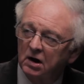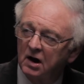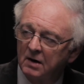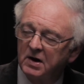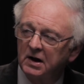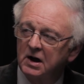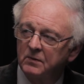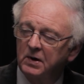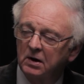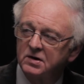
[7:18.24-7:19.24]
are coming here
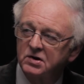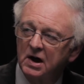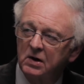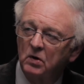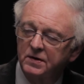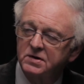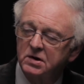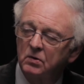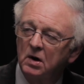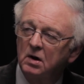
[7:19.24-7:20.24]
because they want
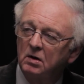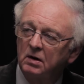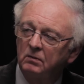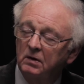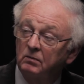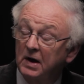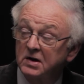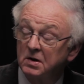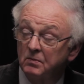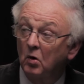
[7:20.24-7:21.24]
to
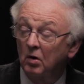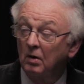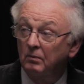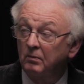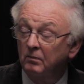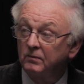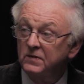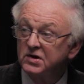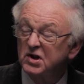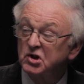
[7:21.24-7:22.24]
get a more
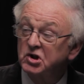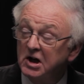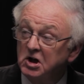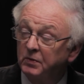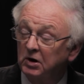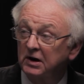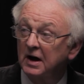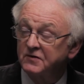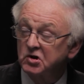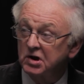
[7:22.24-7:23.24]
sustainable
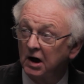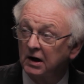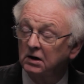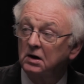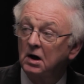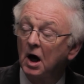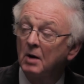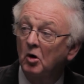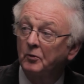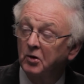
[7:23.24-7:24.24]
lifestyle,
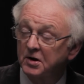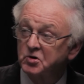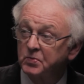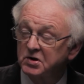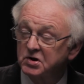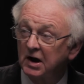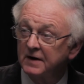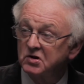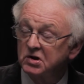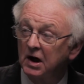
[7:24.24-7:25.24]
a more prosperous
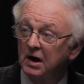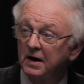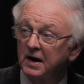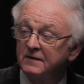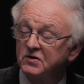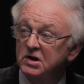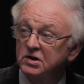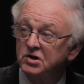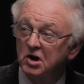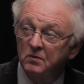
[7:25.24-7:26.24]
lifestyle, and they've
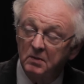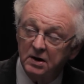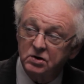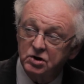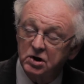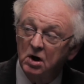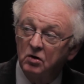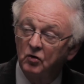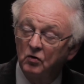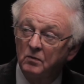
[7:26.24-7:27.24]
seen so much
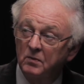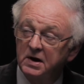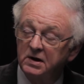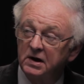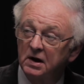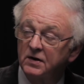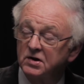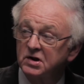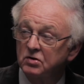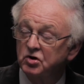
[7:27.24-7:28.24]
through the media, the
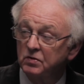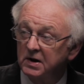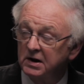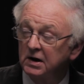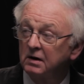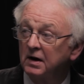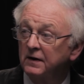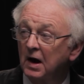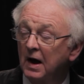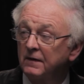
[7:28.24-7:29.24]
social media,
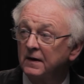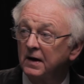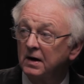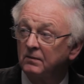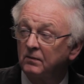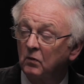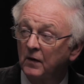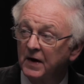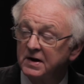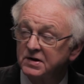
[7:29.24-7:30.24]
and
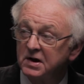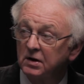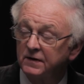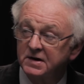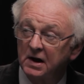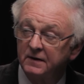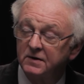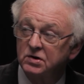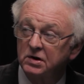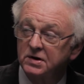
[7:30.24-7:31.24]
what they see on television